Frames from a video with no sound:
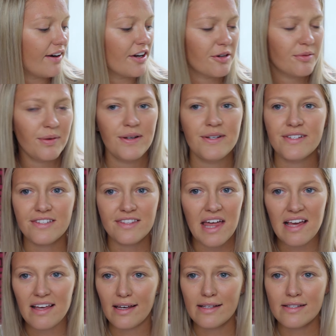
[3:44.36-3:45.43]
almost
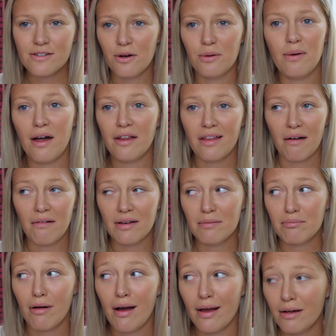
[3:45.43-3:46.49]
think it's not worth going
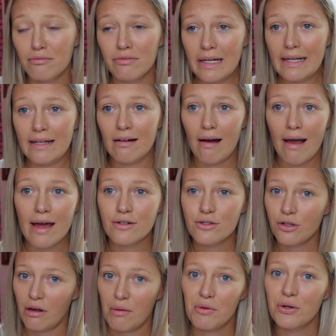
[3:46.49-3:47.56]
and buying a really
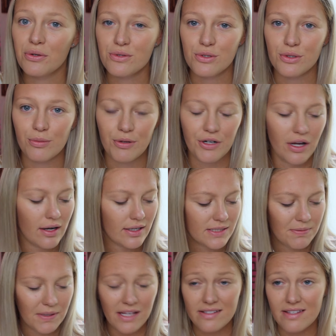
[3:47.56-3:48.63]
high-end cream contour
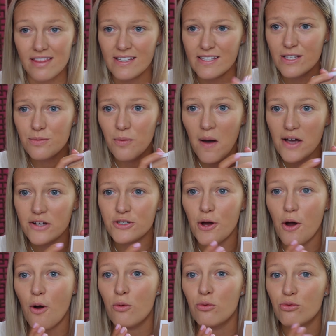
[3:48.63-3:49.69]
product because this has worked
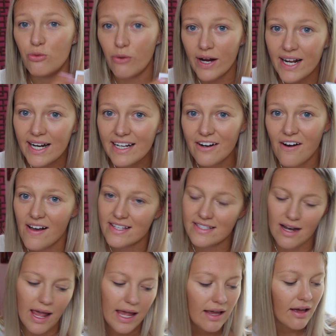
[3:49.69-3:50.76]
really
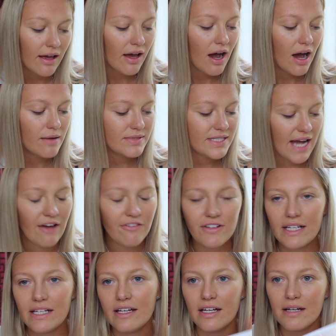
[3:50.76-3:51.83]
nicely. I'm
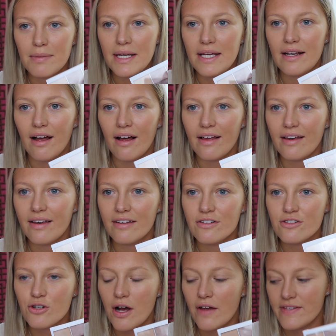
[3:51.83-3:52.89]
definitely going to be
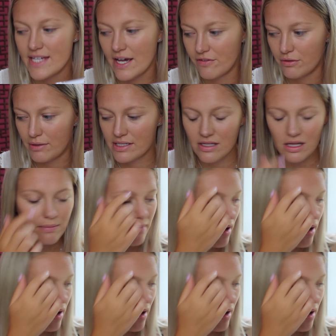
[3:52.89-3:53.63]
like trying this out for the rest of the